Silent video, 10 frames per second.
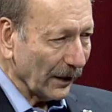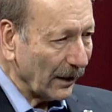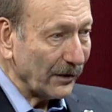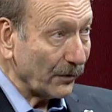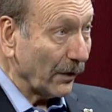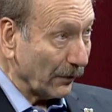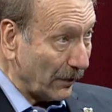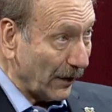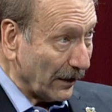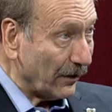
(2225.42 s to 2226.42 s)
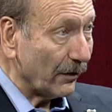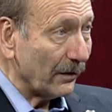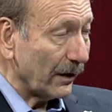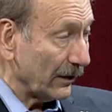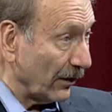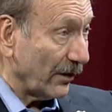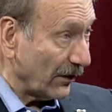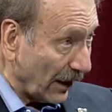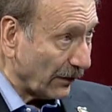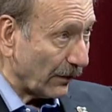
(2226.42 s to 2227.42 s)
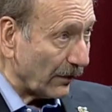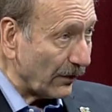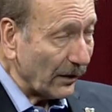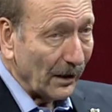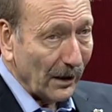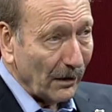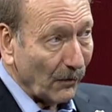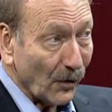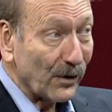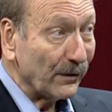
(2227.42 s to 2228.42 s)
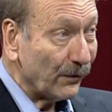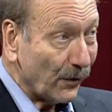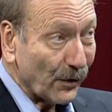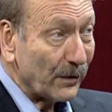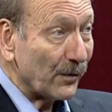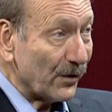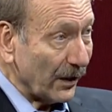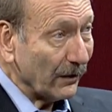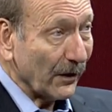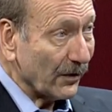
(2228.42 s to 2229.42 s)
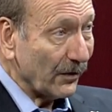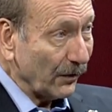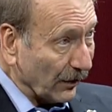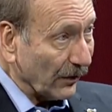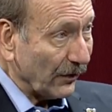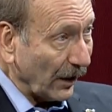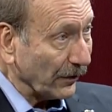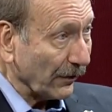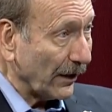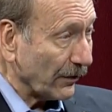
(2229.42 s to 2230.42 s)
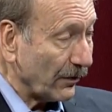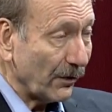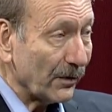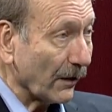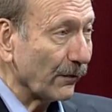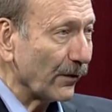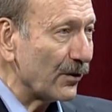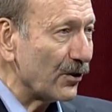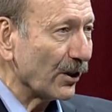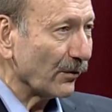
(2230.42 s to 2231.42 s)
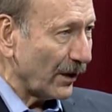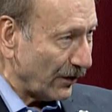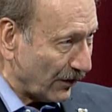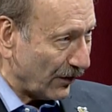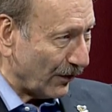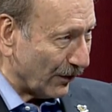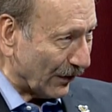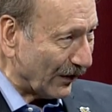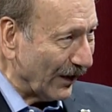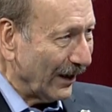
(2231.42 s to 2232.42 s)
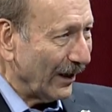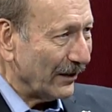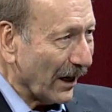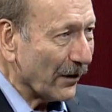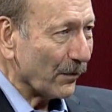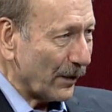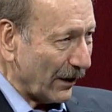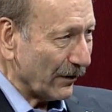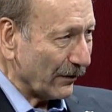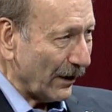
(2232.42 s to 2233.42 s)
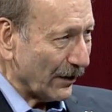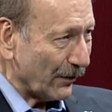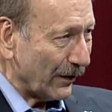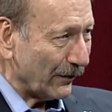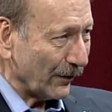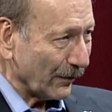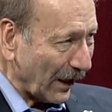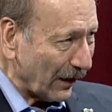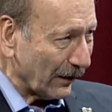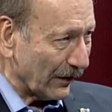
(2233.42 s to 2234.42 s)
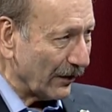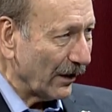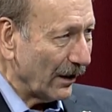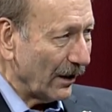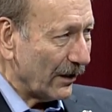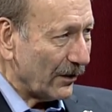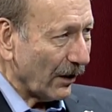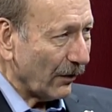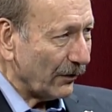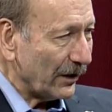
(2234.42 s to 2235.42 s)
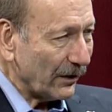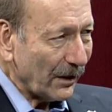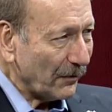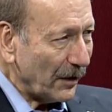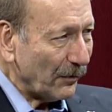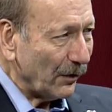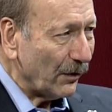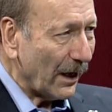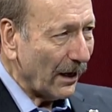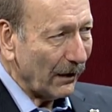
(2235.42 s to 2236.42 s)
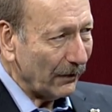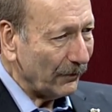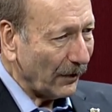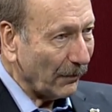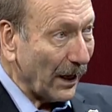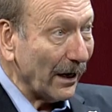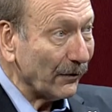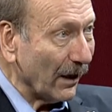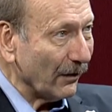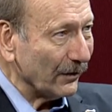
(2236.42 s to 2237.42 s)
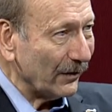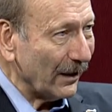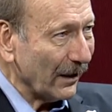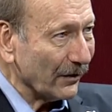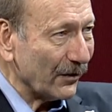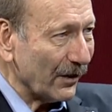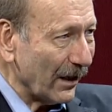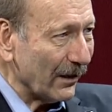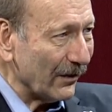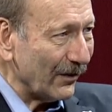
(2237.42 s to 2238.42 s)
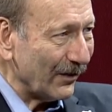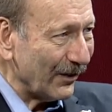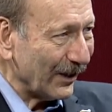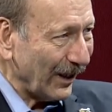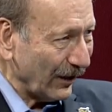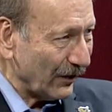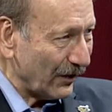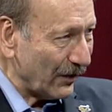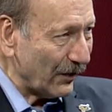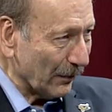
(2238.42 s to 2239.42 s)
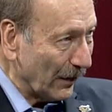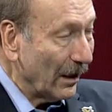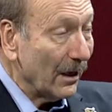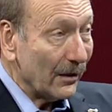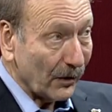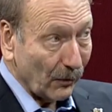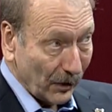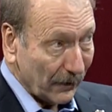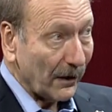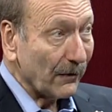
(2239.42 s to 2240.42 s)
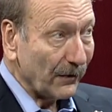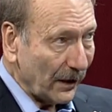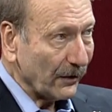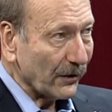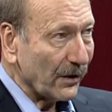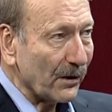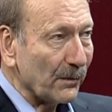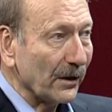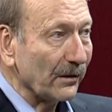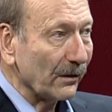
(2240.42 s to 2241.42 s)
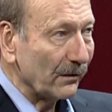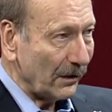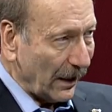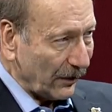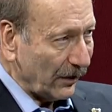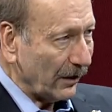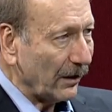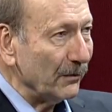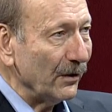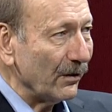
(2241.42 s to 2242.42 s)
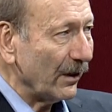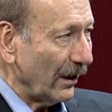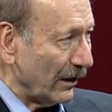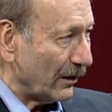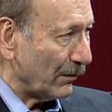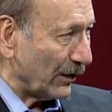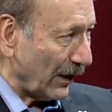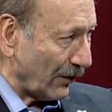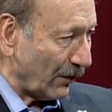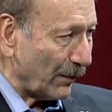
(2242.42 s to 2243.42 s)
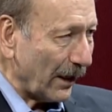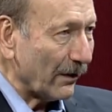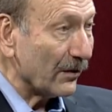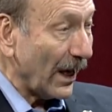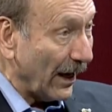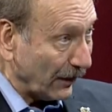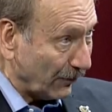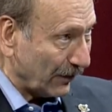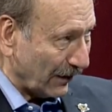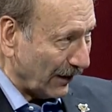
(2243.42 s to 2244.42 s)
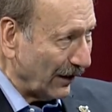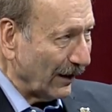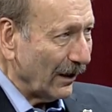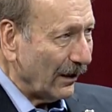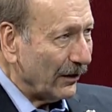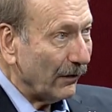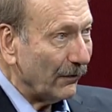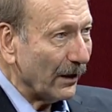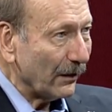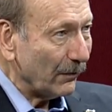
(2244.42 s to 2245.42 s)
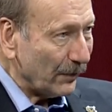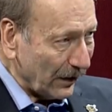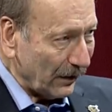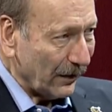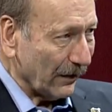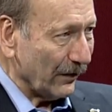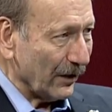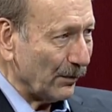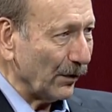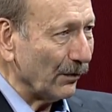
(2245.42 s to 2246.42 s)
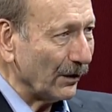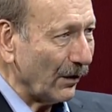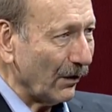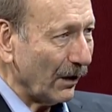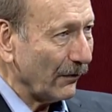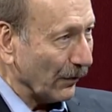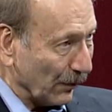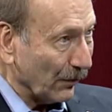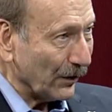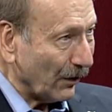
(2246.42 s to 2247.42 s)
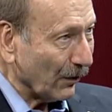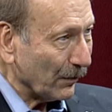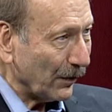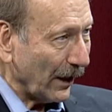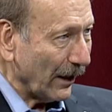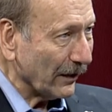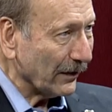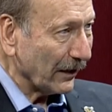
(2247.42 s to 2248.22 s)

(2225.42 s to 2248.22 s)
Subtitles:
And I just want to remind you that at UC Santa Cruz, more than 40% of our students, undergraduate students, are first-generation students. Neither parent graduated from college. So these are not people who have a background that understands the college system. So one of our failures has been to actually communicate to potential parents adequately the availability of these blue and gold plan that